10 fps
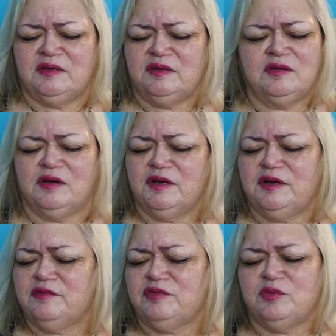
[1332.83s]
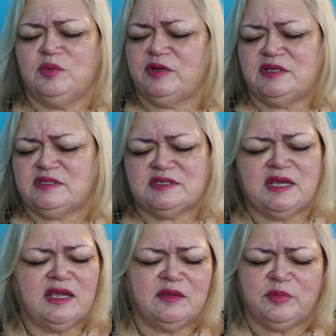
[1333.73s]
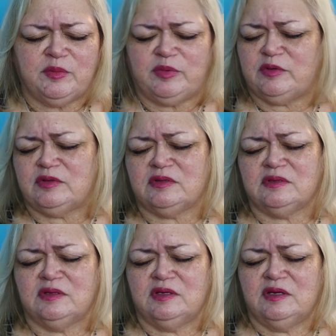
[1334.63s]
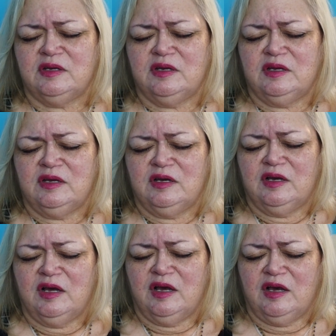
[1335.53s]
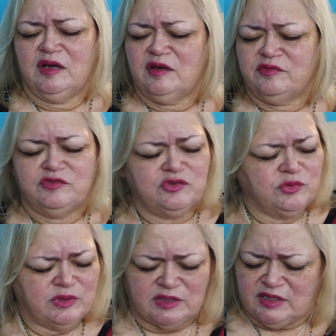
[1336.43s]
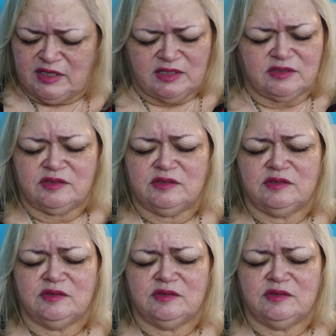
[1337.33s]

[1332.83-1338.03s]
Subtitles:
Not everyone is capable of doing that